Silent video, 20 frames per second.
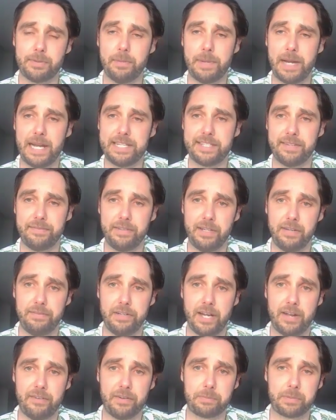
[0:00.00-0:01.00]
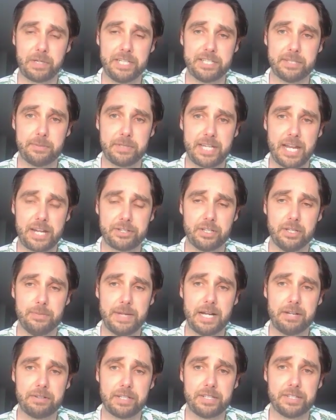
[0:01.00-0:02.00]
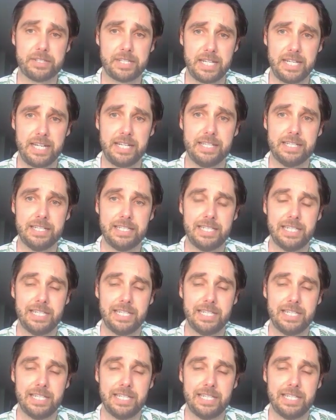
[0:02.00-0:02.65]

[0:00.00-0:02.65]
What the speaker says: base if you have a pretty substantial amount and seeing